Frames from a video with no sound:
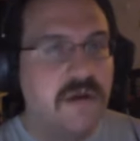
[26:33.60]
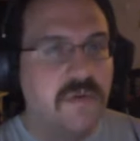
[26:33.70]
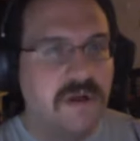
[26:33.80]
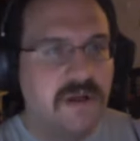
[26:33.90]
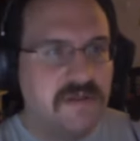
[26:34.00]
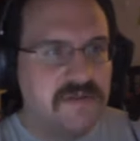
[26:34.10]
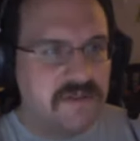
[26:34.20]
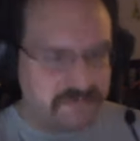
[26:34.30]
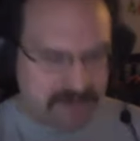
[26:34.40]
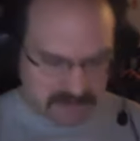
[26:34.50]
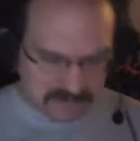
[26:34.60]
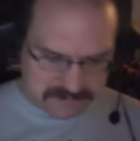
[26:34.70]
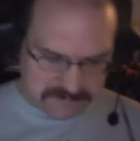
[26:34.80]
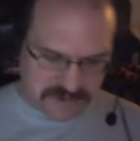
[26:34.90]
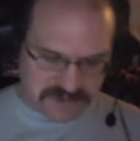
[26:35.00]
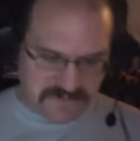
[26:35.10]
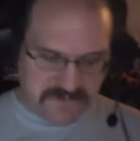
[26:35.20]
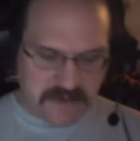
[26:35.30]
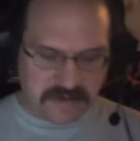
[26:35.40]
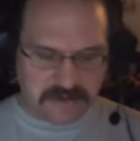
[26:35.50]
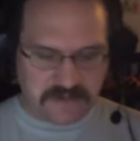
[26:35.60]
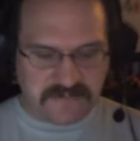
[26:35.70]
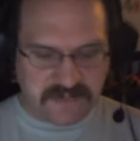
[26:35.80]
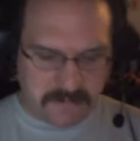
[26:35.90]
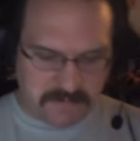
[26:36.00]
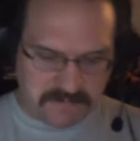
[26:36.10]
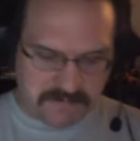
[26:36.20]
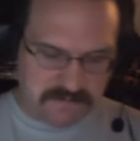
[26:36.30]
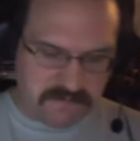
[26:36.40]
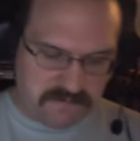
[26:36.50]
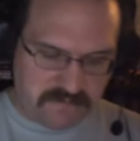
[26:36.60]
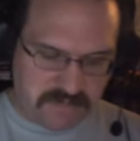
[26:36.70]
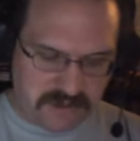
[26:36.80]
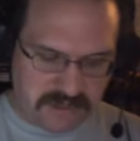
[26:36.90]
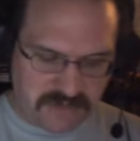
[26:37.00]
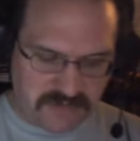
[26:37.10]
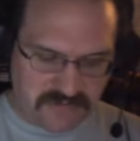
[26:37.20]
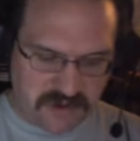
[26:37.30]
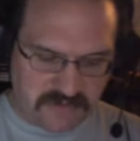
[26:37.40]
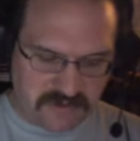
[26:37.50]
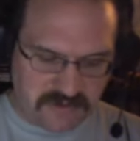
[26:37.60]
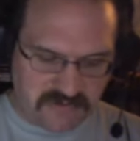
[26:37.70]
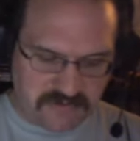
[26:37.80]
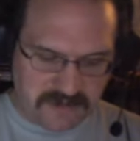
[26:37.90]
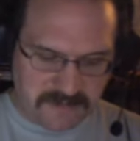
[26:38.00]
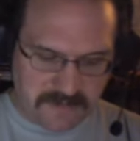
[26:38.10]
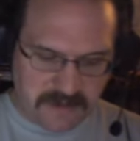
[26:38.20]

Well, this fellow was the founder of that particular software suite,